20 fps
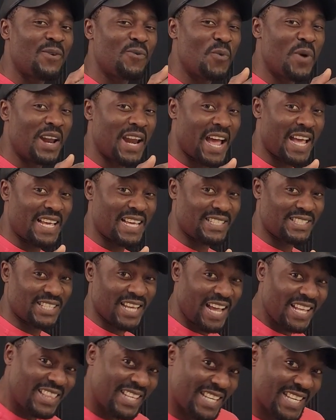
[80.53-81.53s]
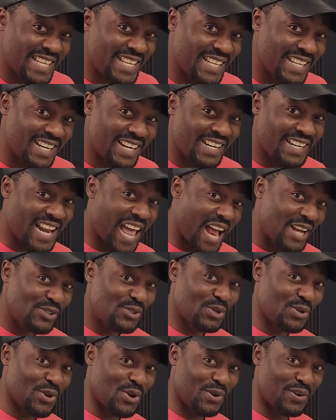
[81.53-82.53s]
when I take the
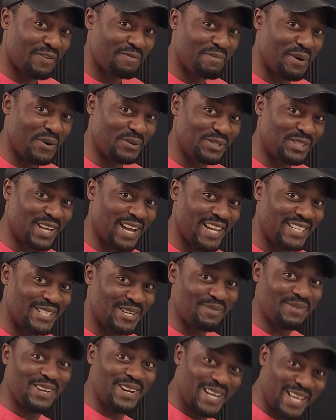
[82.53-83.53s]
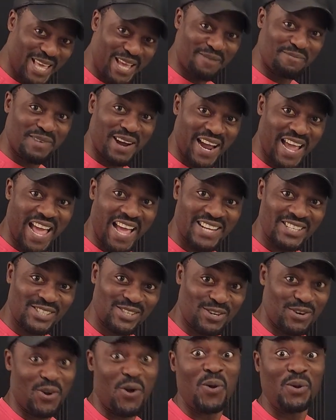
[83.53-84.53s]
natural log of both sides, I'm going to get my
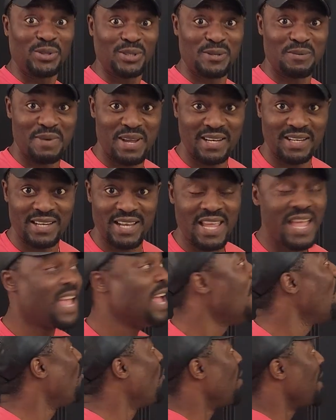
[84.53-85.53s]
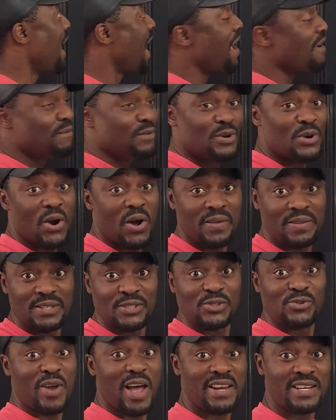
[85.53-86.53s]
answer ultimately, whatever other
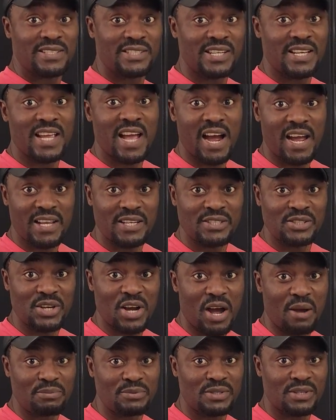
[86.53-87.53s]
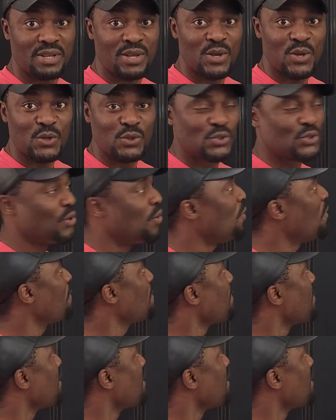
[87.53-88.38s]
strategy I adopt. So